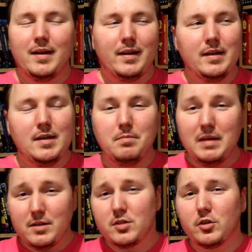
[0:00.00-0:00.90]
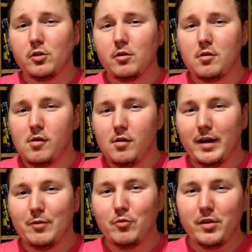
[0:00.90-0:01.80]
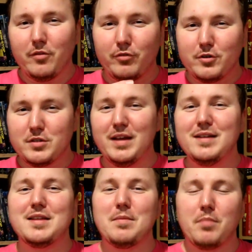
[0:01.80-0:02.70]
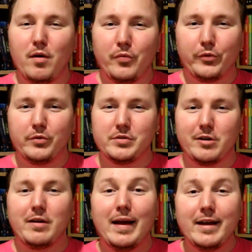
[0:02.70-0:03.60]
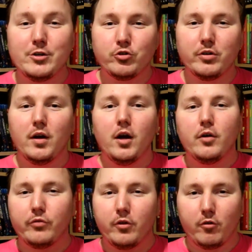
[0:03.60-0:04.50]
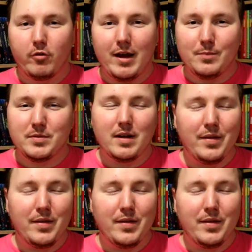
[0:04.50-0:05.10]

He meets a girl, and one of the first things they bond through is their hatred for grapes.